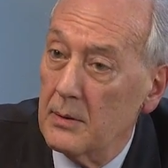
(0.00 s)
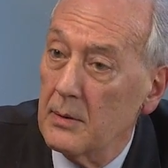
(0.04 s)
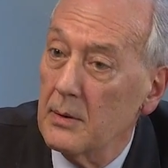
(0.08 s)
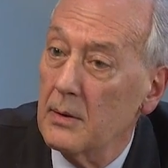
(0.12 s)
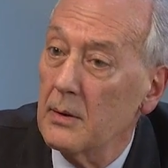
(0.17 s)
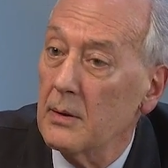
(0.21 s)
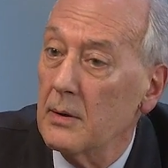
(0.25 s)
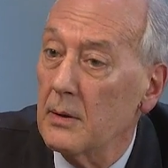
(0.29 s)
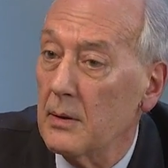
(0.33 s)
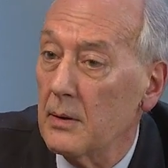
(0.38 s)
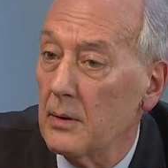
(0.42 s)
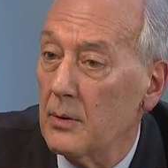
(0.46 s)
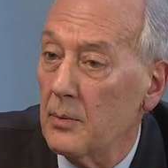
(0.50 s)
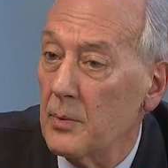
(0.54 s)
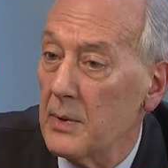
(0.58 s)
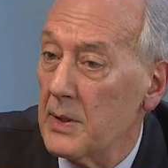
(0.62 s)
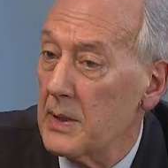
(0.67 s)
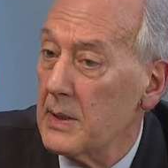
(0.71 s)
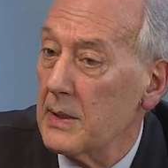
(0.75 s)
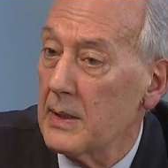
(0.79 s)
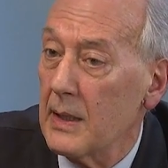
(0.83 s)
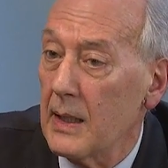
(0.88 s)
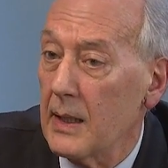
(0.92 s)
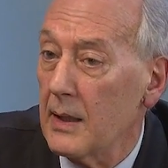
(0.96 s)
Mm -hmm. uh, mm-hmm. we
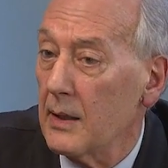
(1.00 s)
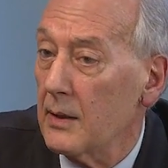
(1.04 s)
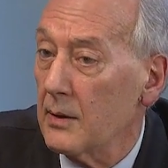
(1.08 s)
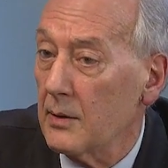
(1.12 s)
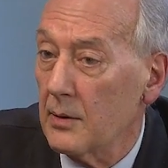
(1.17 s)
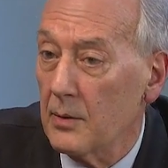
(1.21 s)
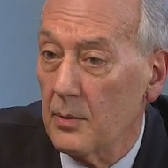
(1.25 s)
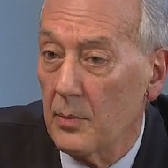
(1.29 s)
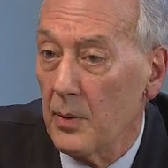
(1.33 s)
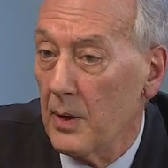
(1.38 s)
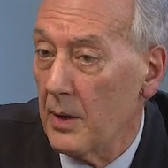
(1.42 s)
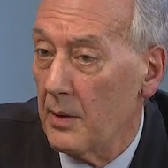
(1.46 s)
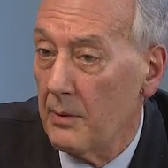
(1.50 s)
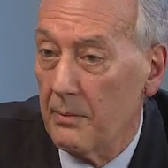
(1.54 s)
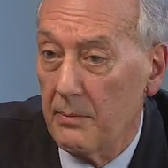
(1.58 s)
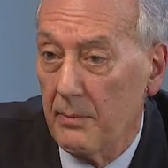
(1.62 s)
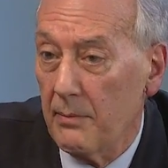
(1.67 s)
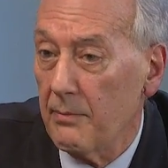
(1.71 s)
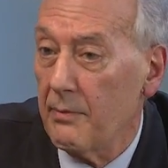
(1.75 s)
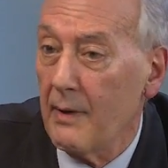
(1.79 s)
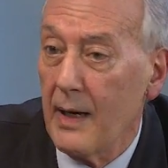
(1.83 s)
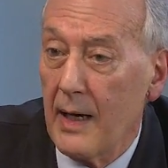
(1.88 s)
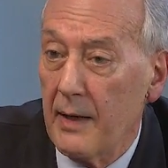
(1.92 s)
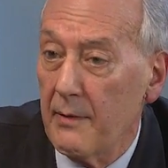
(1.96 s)
start with
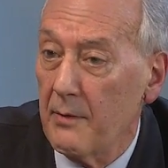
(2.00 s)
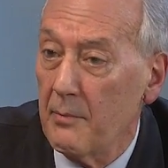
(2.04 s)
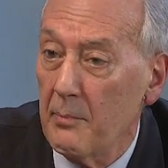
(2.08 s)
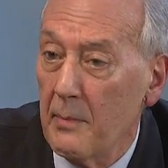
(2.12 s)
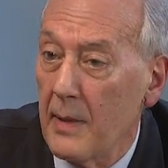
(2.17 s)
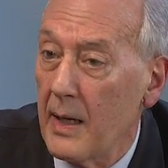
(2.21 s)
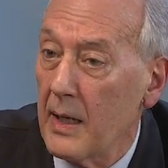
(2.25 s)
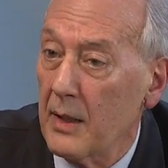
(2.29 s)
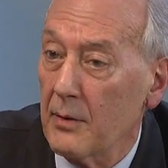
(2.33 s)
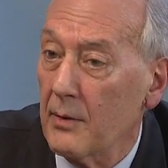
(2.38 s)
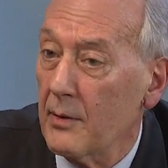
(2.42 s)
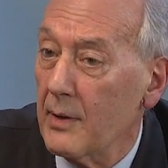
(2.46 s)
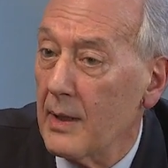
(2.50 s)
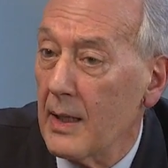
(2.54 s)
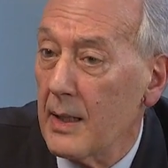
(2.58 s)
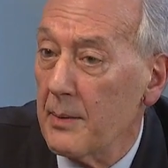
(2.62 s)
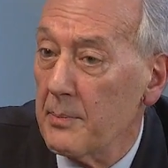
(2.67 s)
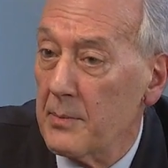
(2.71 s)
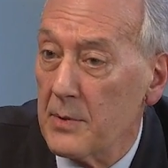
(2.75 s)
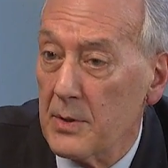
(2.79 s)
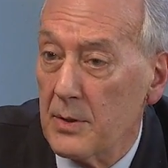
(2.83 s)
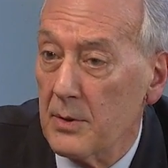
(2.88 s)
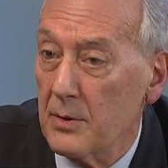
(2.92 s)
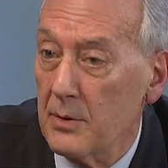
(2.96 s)
5
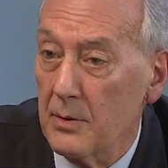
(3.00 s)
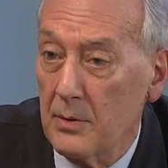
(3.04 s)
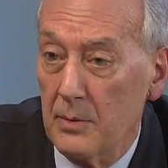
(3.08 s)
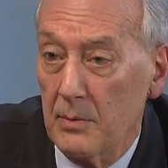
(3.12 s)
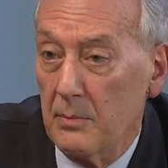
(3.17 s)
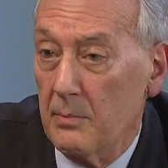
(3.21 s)
micrograms to